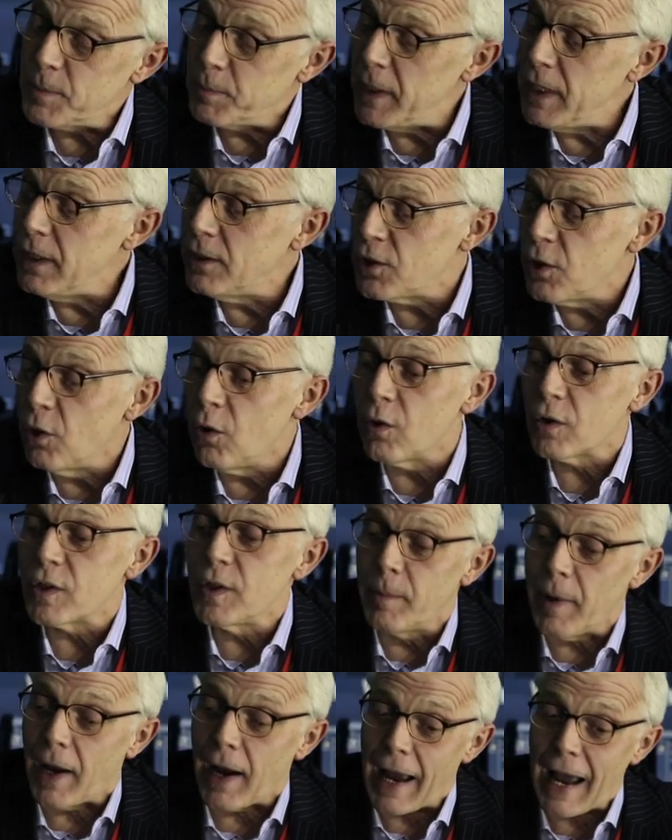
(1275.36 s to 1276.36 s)
been talked
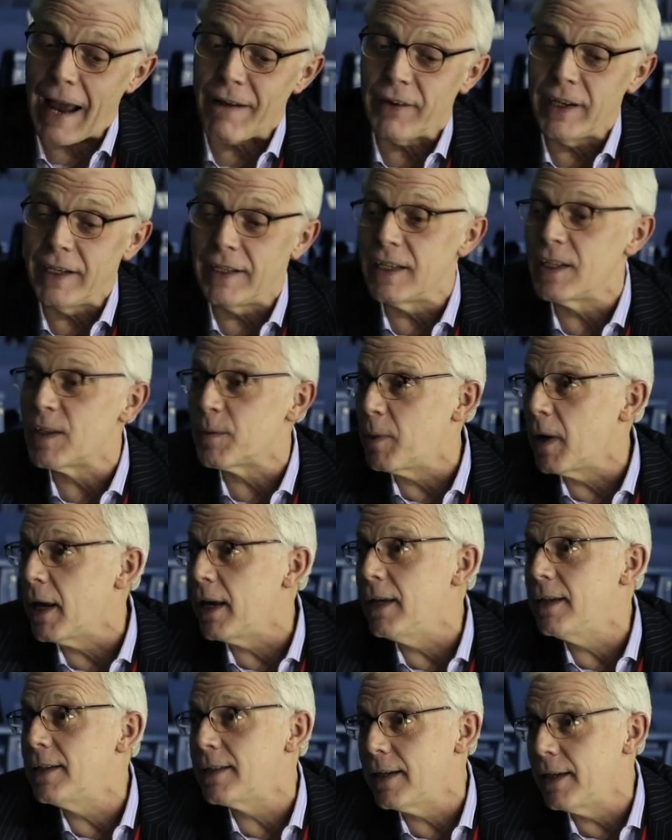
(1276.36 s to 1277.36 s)
about having
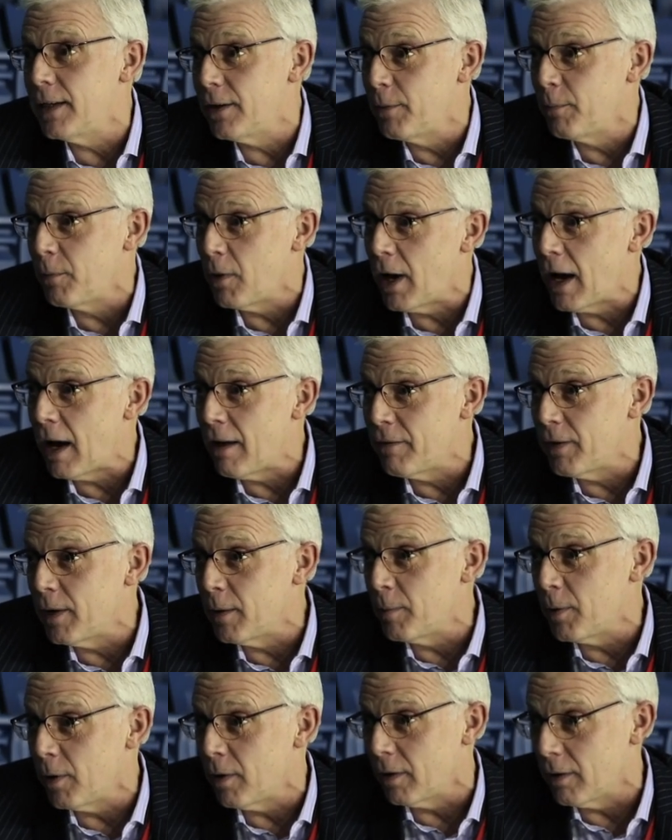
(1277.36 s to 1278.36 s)
displays here and what have you,
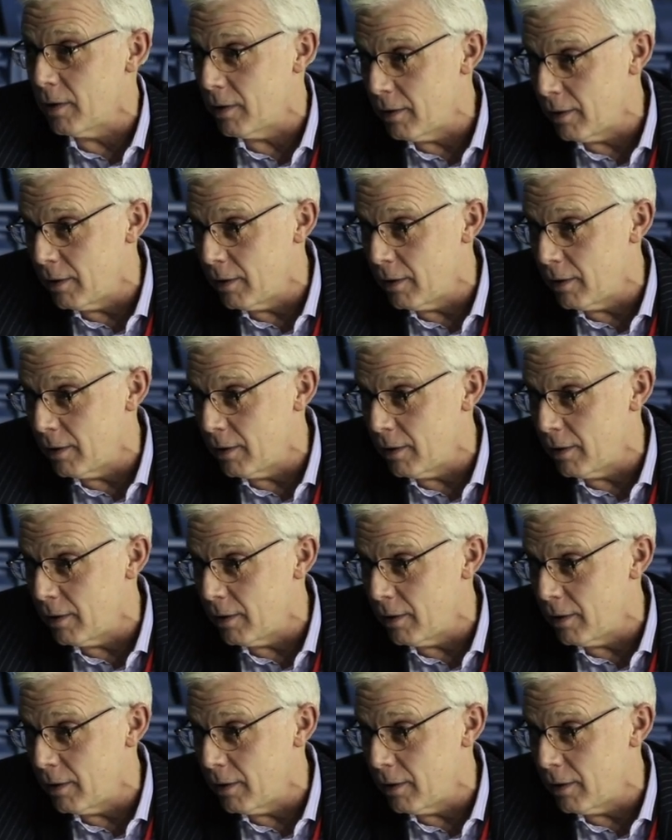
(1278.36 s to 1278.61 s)
but